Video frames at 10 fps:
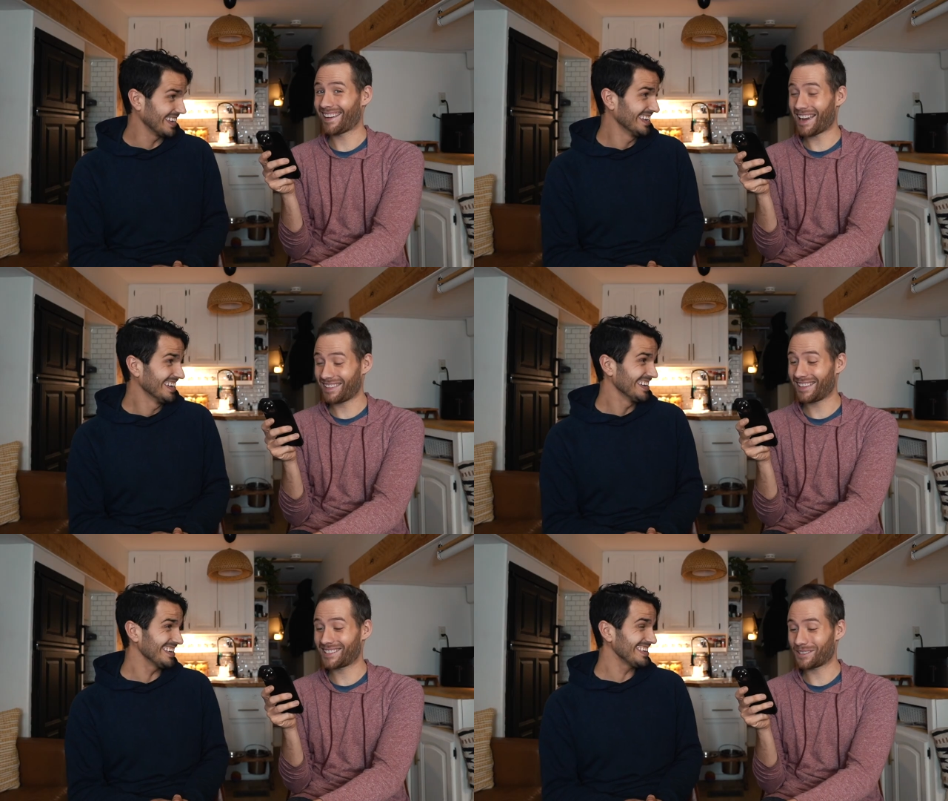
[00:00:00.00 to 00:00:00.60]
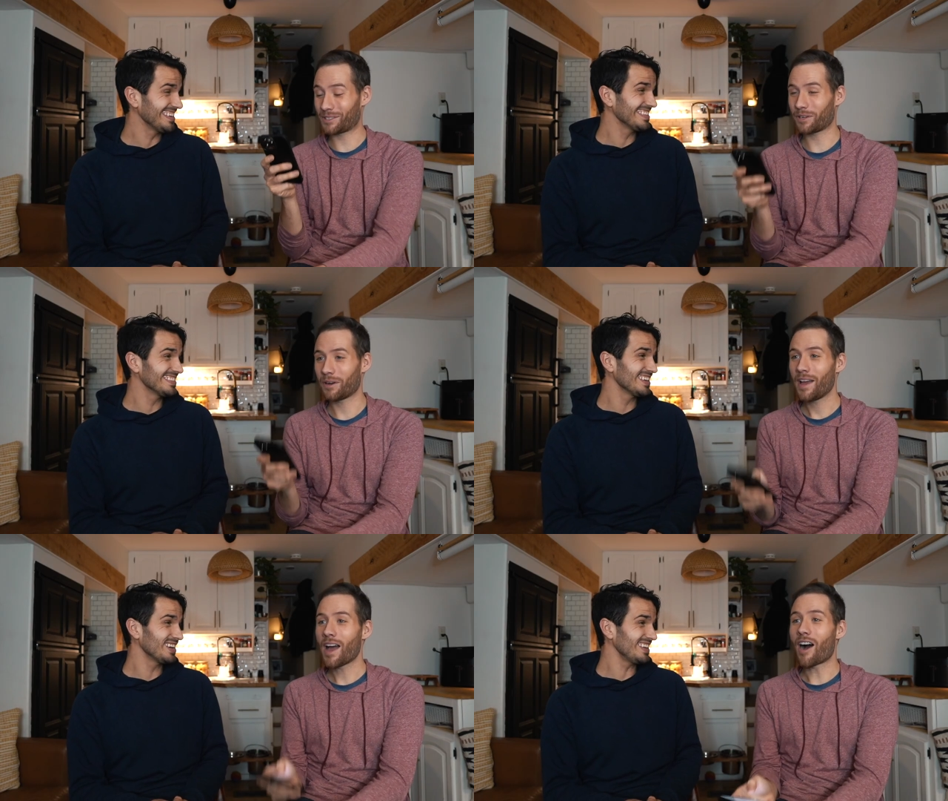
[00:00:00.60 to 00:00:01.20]
Speaker 1: I think so
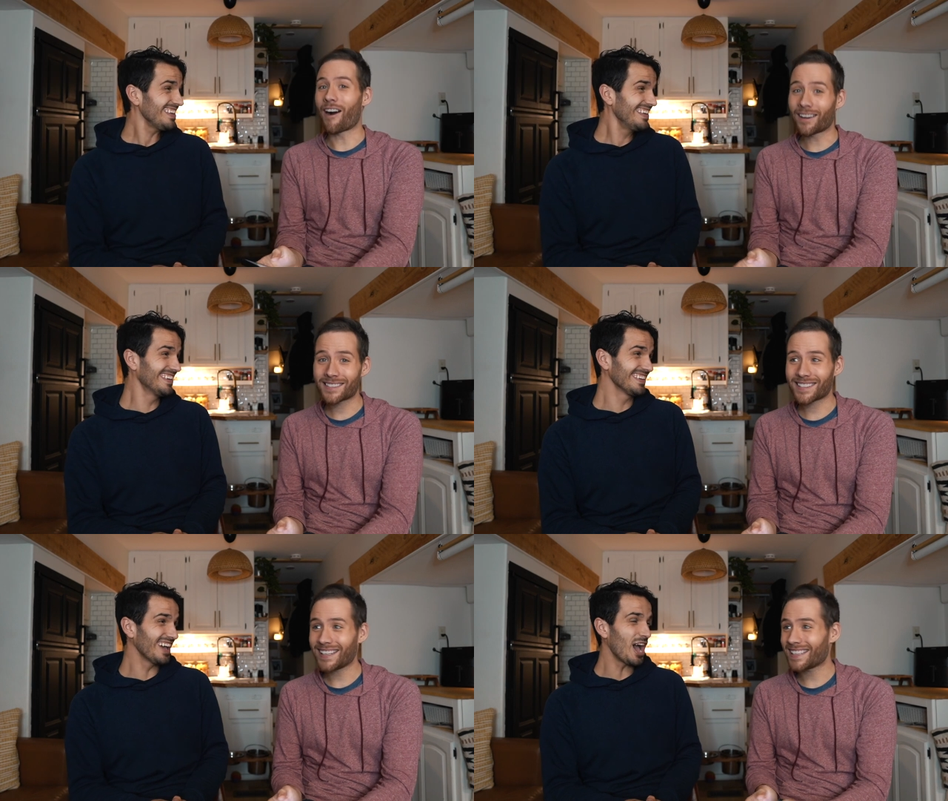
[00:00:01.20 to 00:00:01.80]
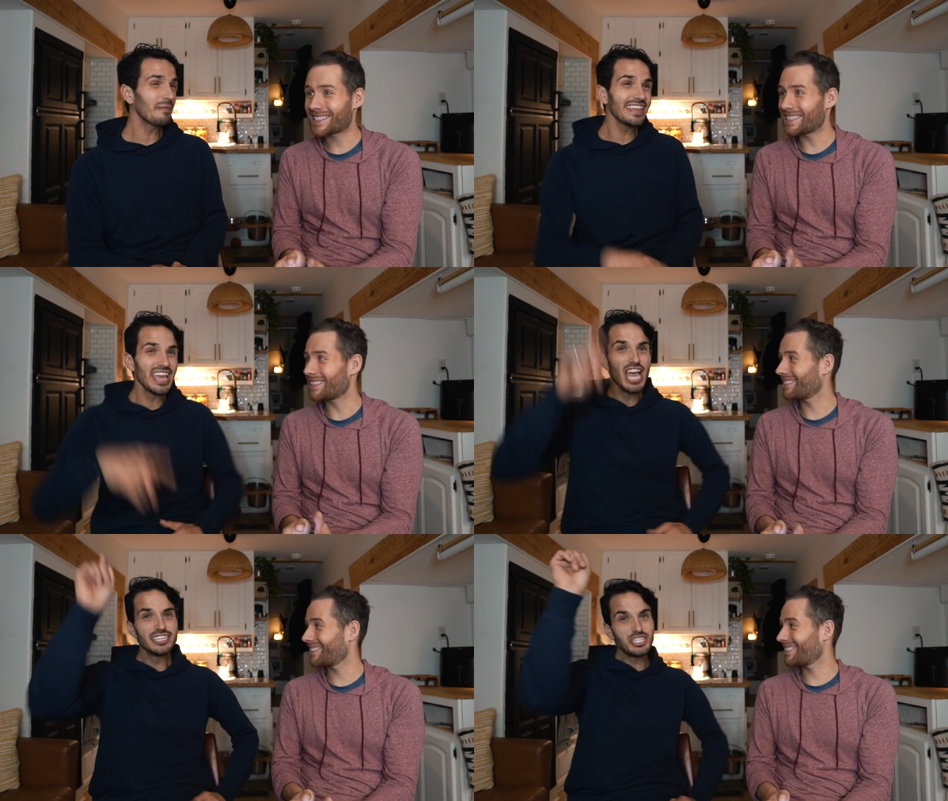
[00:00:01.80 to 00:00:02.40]
too. Honestly, I'll
Speaker 2: be
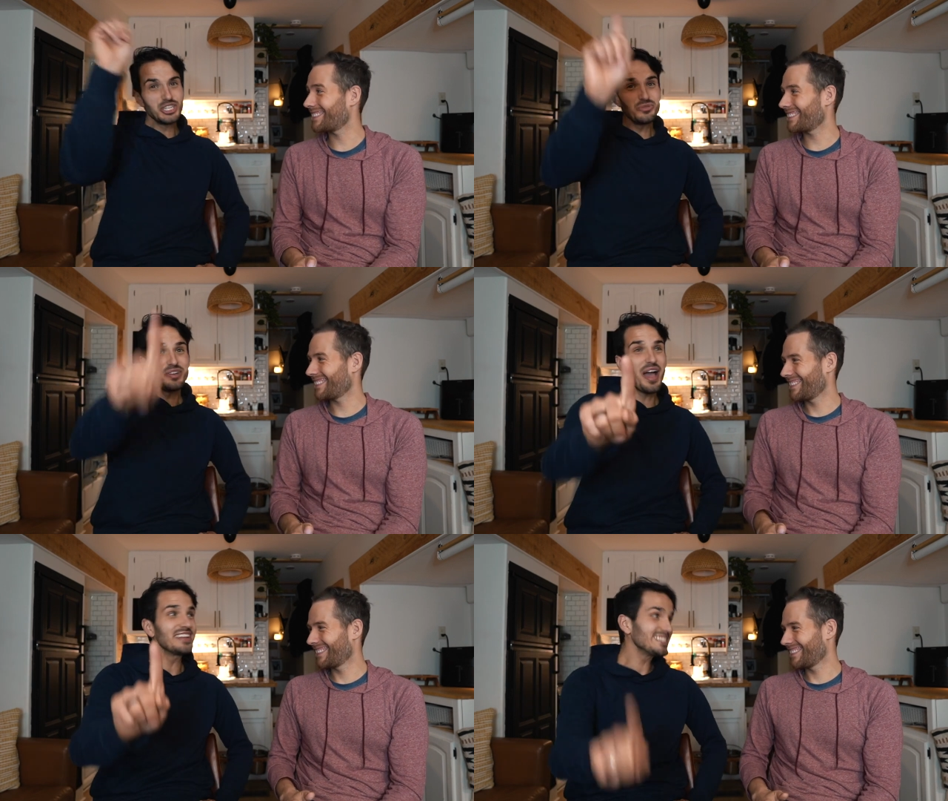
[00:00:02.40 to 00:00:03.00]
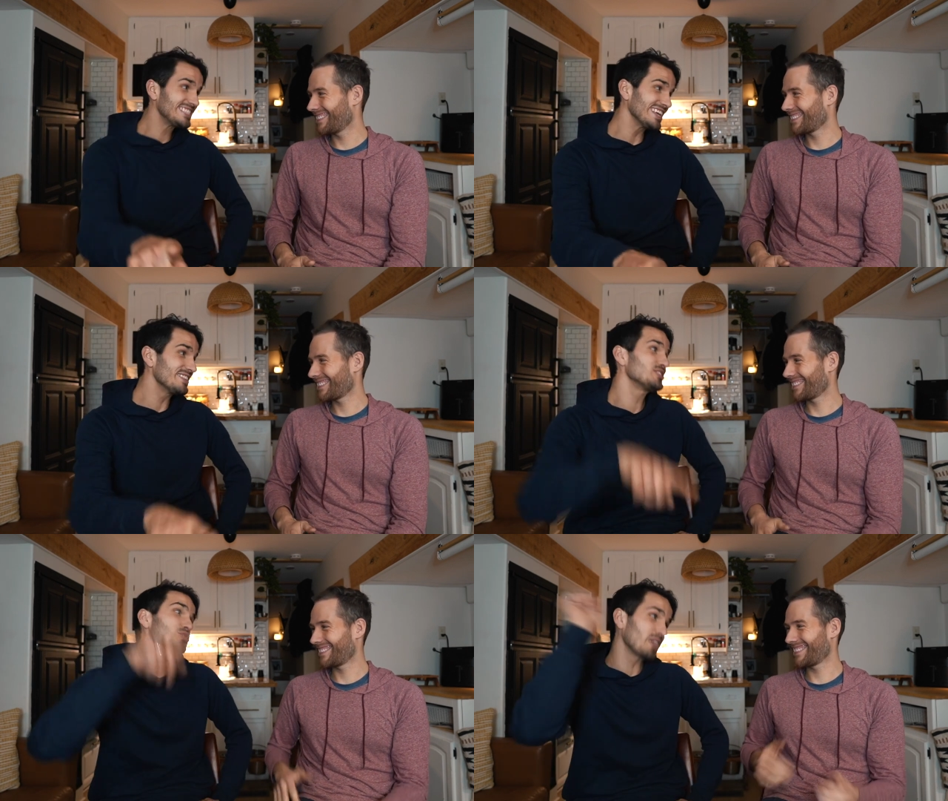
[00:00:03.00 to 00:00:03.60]
like, did you not see
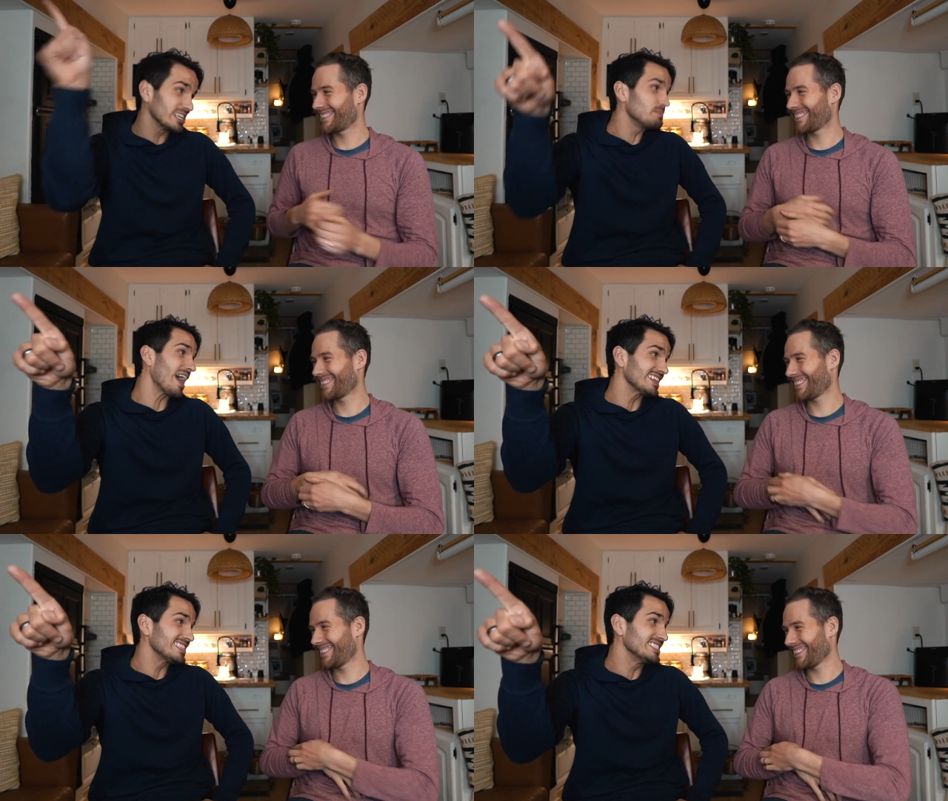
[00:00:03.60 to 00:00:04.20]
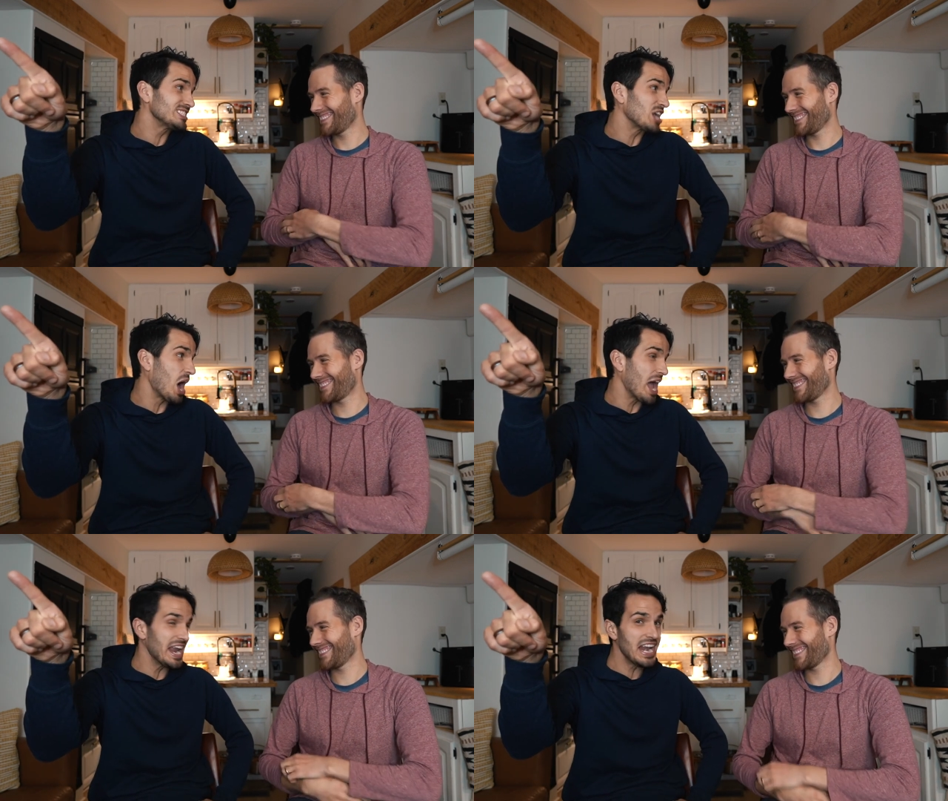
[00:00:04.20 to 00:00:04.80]
the trespassing
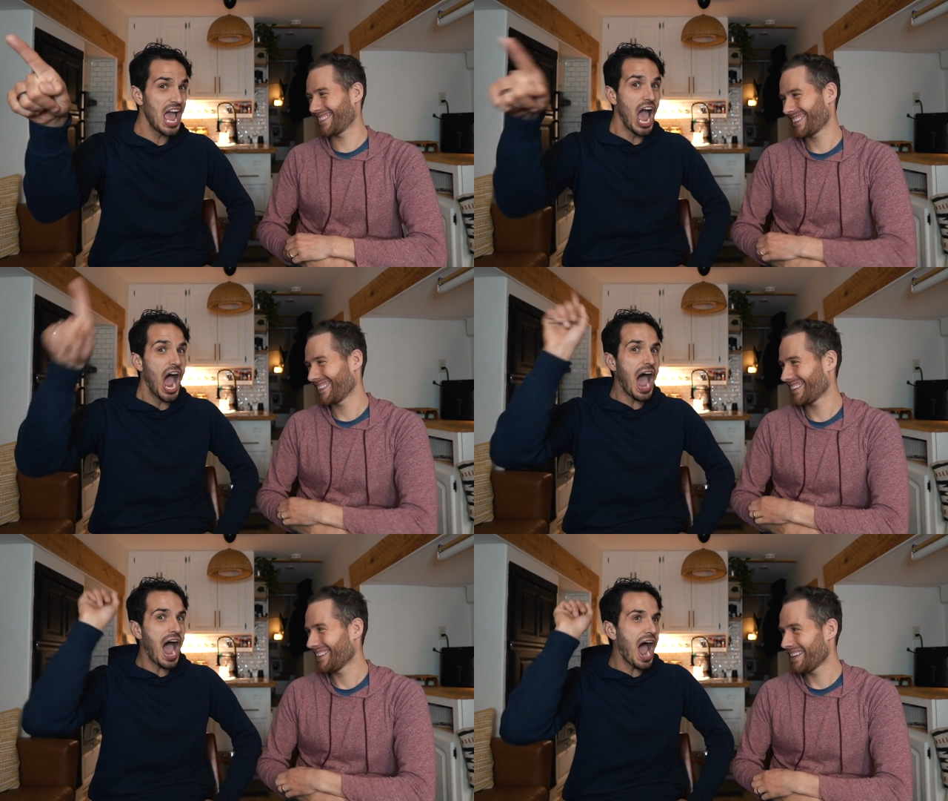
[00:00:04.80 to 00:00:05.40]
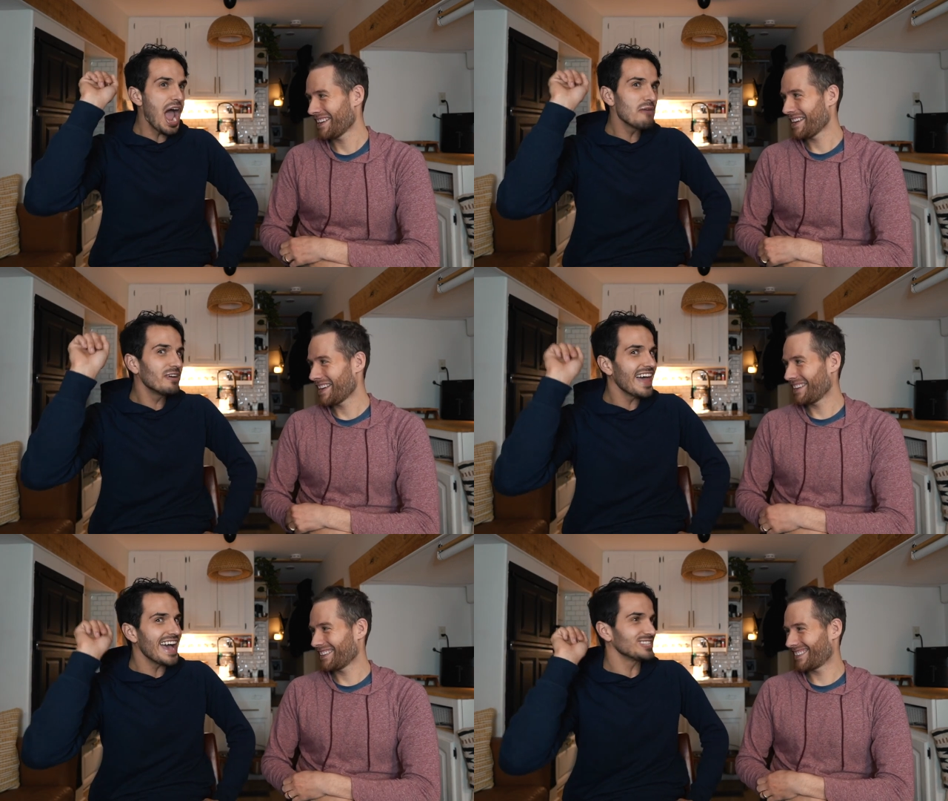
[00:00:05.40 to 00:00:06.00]
sign? I
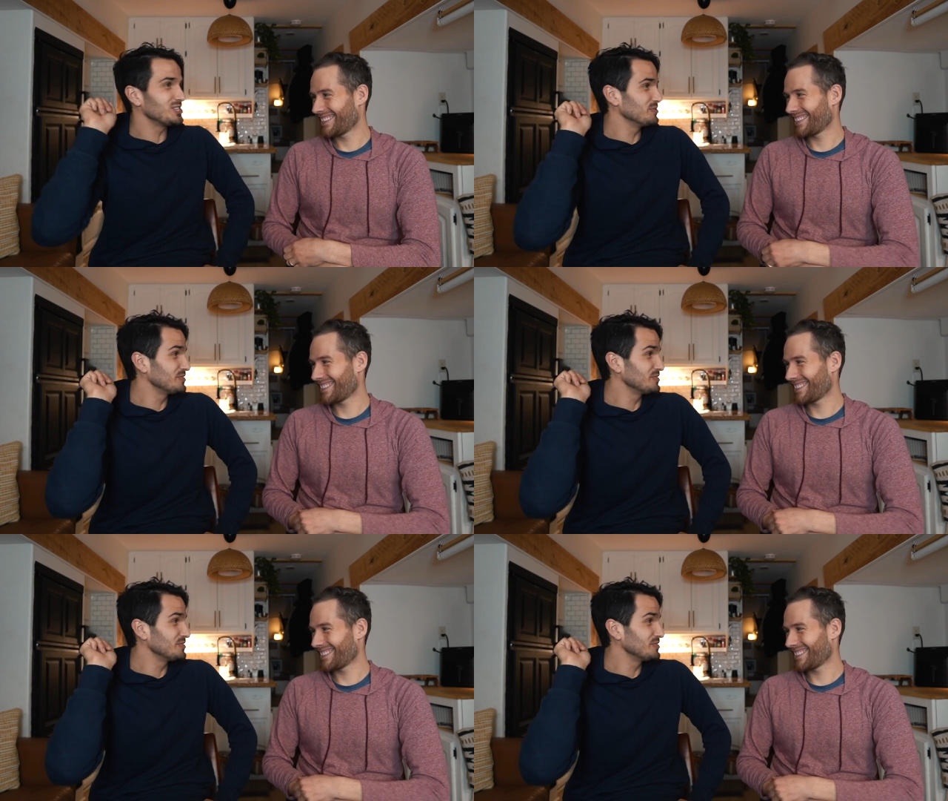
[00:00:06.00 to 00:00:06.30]
will ask you